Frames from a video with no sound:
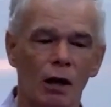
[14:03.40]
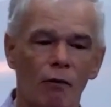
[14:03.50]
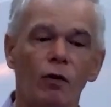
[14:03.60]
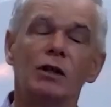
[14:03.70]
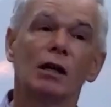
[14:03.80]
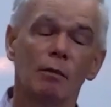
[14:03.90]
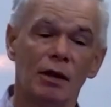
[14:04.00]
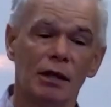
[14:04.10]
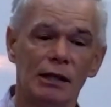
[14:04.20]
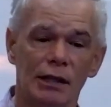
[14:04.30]
for
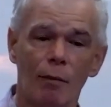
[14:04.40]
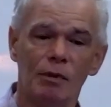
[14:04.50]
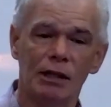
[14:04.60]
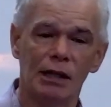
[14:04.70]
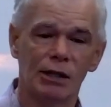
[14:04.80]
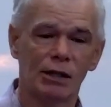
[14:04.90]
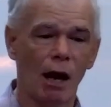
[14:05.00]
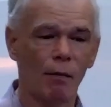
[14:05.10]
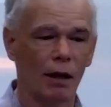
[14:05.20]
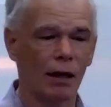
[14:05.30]
Timothy's upset
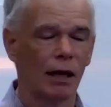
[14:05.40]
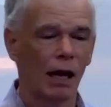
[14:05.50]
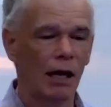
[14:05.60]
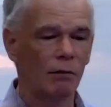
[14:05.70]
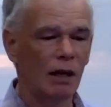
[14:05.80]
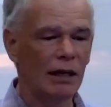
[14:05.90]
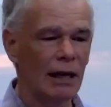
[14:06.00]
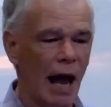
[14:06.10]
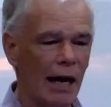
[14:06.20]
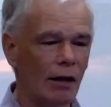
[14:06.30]
stomach and
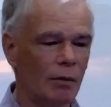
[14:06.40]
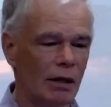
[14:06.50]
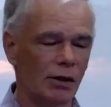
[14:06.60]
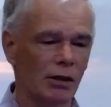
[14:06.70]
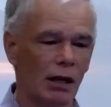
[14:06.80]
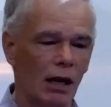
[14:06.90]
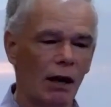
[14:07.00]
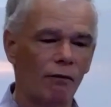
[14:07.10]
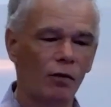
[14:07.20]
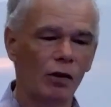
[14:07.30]
many ailments
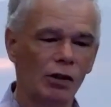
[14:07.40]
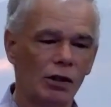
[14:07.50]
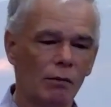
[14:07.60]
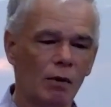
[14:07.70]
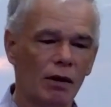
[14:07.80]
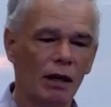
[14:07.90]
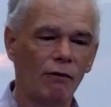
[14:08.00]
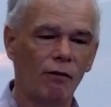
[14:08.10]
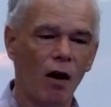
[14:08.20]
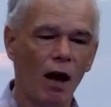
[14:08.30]
at 1 Timothy
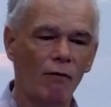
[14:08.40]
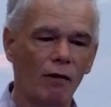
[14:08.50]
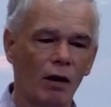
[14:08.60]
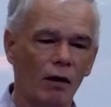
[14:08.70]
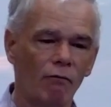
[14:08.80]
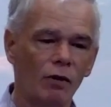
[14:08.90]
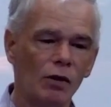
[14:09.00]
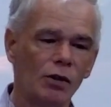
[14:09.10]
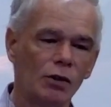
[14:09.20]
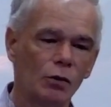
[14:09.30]
5
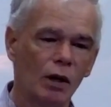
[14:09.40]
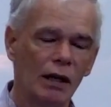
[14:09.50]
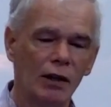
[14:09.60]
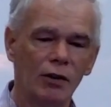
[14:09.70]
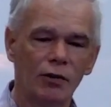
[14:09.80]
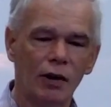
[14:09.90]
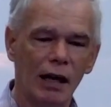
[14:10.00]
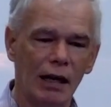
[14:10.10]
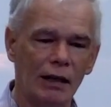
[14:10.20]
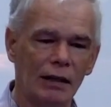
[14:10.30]
verse
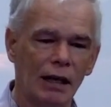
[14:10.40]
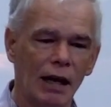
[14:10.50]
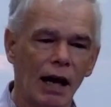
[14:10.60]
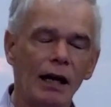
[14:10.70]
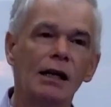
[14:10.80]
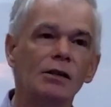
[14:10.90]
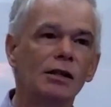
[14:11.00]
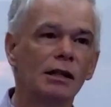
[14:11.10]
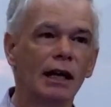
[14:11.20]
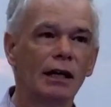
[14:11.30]
23.
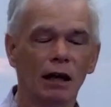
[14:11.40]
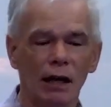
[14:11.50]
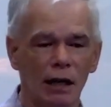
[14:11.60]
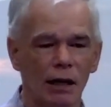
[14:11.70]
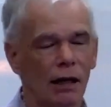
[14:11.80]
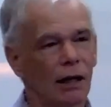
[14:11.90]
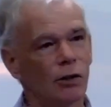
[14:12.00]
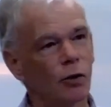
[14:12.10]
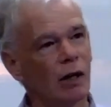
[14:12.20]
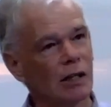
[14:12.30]
Incidentally,
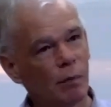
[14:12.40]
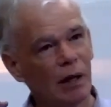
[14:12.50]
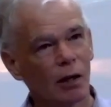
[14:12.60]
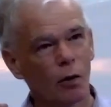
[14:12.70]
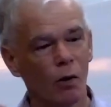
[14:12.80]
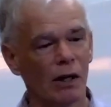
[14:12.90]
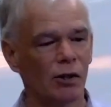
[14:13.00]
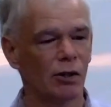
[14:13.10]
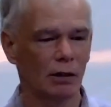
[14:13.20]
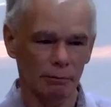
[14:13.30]
it's always been a
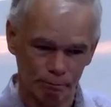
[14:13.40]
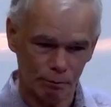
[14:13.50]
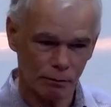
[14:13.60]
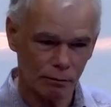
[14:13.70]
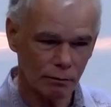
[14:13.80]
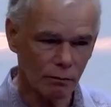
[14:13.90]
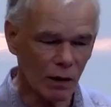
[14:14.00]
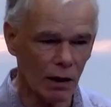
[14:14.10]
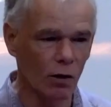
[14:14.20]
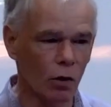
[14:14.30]
question
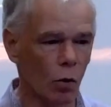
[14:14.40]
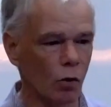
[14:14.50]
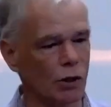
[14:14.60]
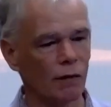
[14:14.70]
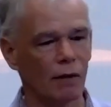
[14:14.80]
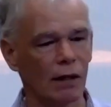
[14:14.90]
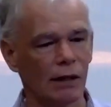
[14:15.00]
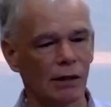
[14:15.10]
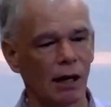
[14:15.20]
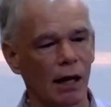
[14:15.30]
in the course of
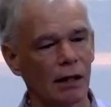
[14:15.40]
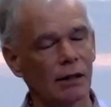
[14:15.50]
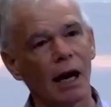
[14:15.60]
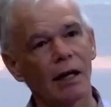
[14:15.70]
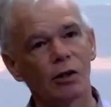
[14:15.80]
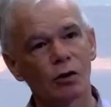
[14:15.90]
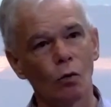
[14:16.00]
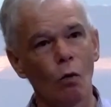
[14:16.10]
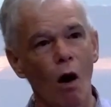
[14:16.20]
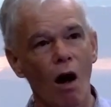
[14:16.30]
these studies as to
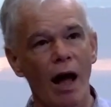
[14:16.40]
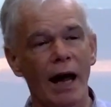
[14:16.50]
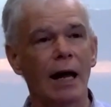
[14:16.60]
why